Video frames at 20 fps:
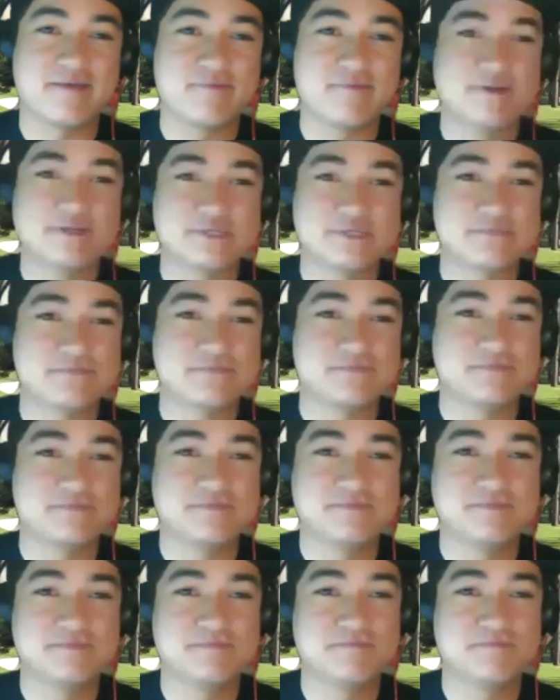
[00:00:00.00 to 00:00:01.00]
and just
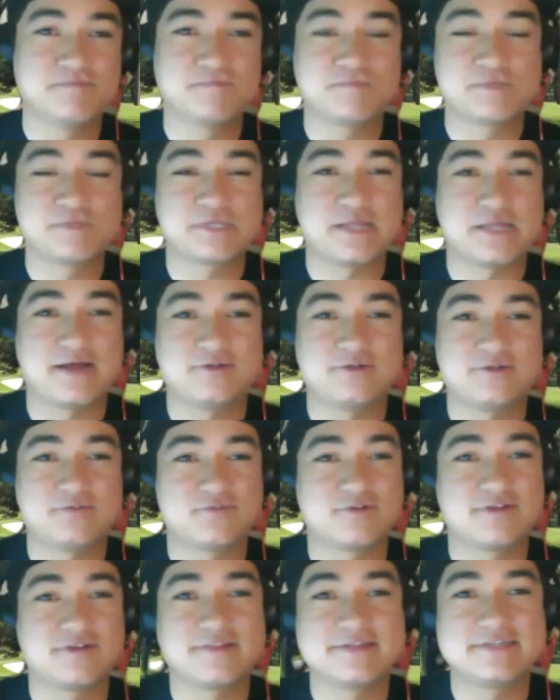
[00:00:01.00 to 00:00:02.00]
slouch in
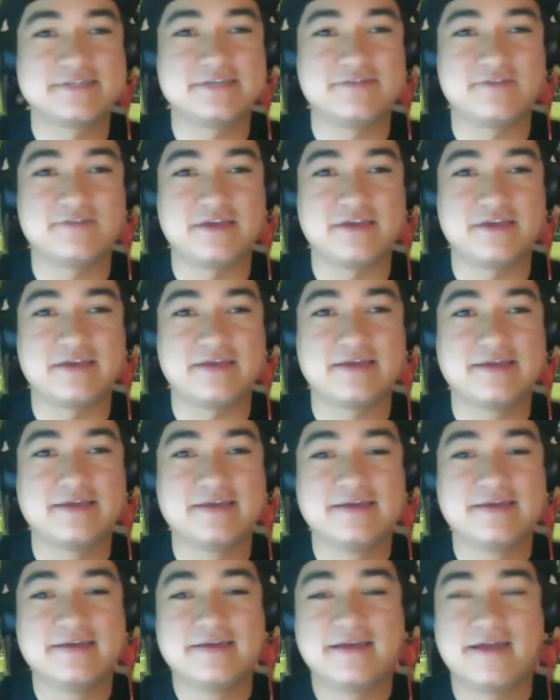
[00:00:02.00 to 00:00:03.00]
front of the TV
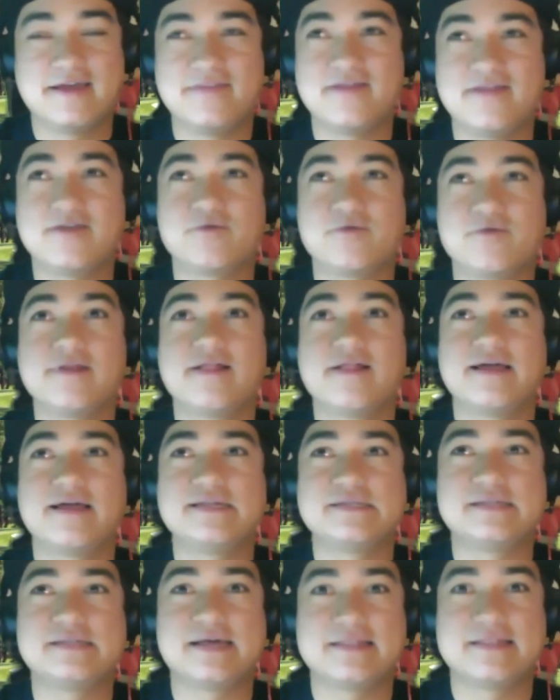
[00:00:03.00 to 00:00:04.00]
and then
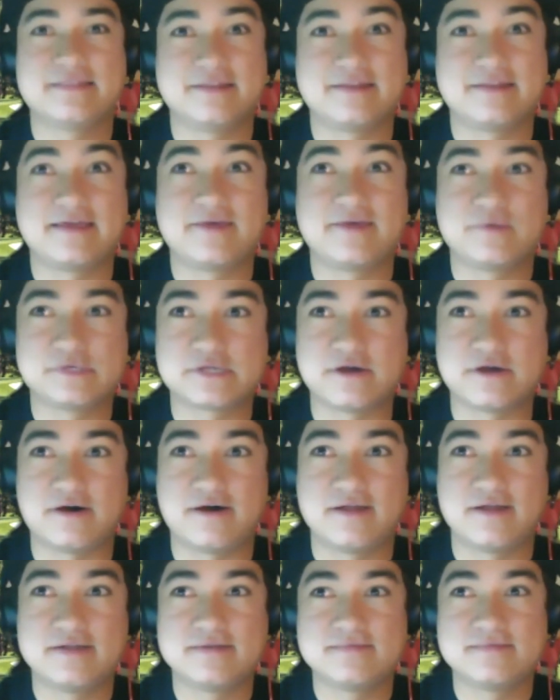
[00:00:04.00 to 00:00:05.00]
realize that the day was
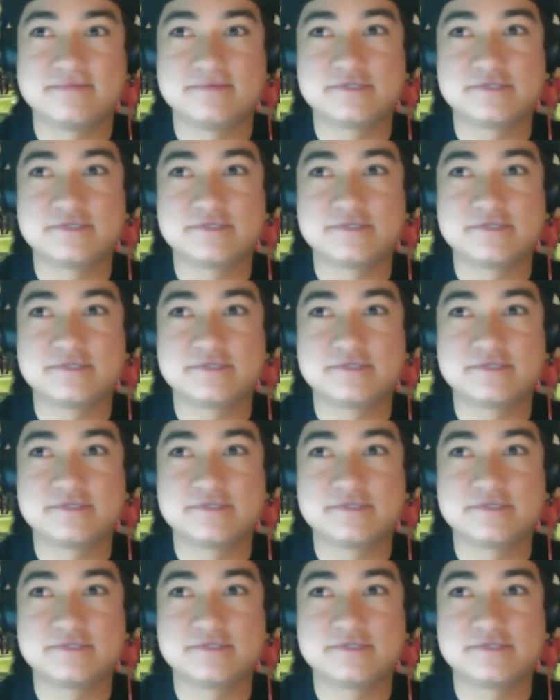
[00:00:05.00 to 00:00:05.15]
gone.